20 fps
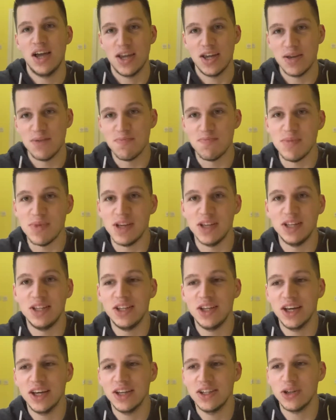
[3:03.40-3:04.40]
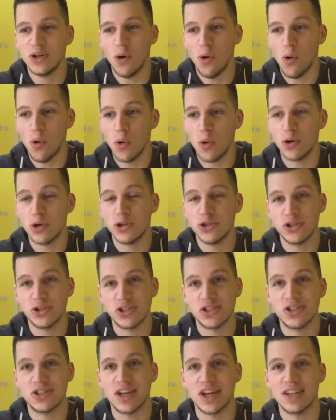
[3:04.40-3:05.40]
immediate or
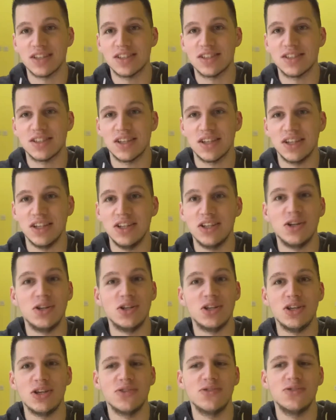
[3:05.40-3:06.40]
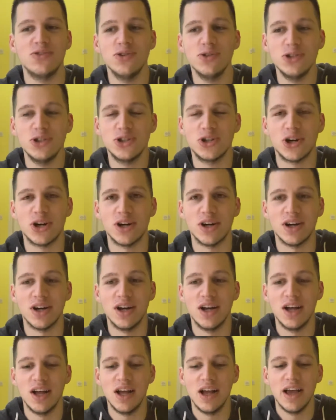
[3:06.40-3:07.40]
success in the near future,
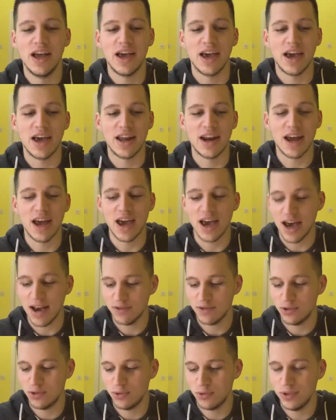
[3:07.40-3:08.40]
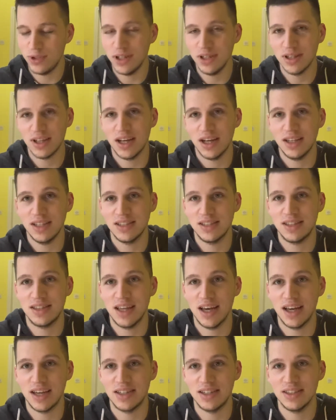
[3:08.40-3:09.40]
and I have to realize
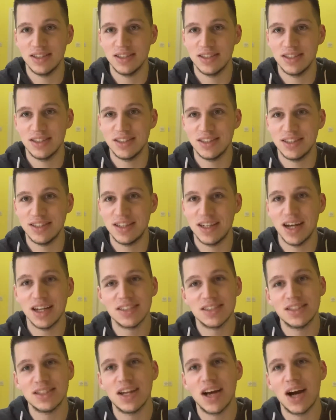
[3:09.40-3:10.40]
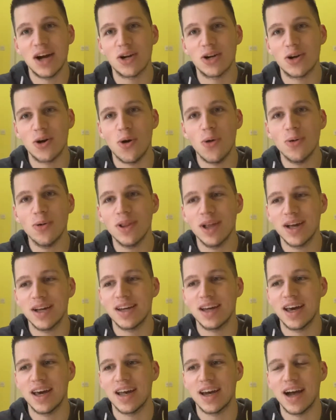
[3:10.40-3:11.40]
that it does not go like
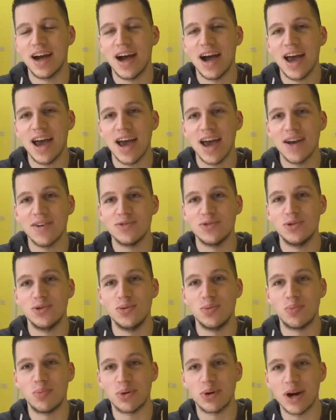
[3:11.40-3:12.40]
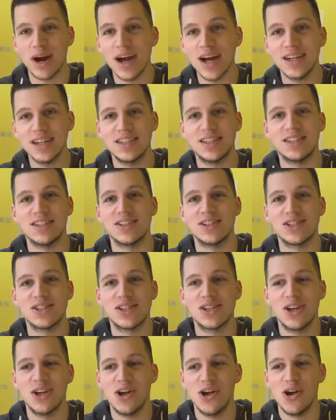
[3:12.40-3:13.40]
that. I have to
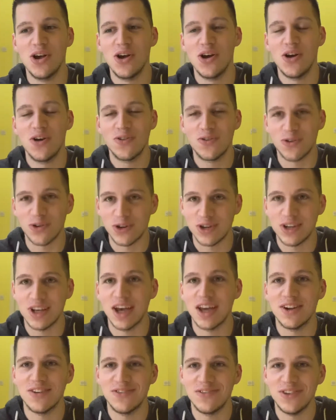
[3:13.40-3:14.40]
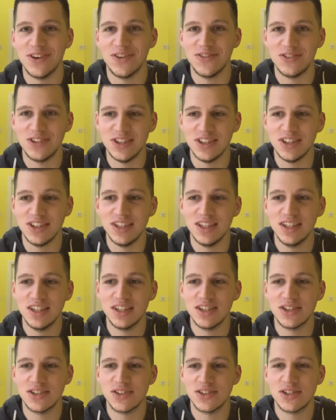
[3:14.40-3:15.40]
practice for 10-15
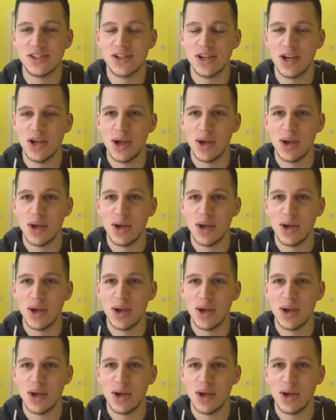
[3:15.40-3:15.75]
years